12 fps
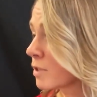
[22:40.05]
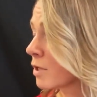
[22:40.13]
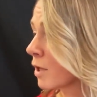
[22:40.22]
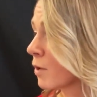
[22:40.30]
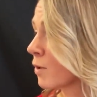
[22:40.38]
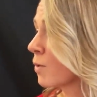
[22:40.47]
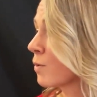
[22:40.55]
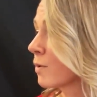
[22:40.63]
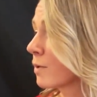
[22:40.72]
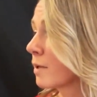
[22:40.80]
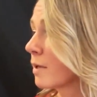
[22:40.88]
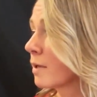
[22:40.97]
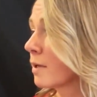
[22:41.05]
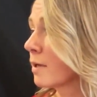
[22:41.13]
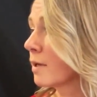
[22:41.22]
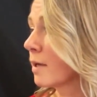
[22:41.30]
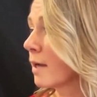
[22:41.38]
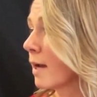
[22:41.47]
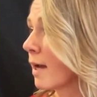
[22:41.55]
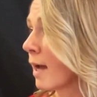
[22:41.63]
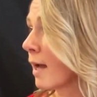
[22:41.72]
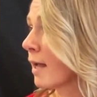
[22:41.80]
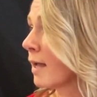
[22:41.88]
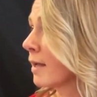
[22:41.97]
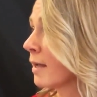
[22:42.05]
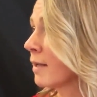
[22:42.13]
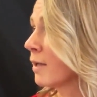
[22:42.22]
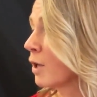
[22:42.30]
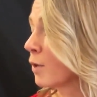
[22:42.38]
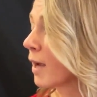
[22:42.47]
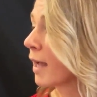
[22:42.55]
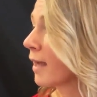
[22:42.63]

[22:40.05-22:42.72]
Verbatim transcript: So I, you know,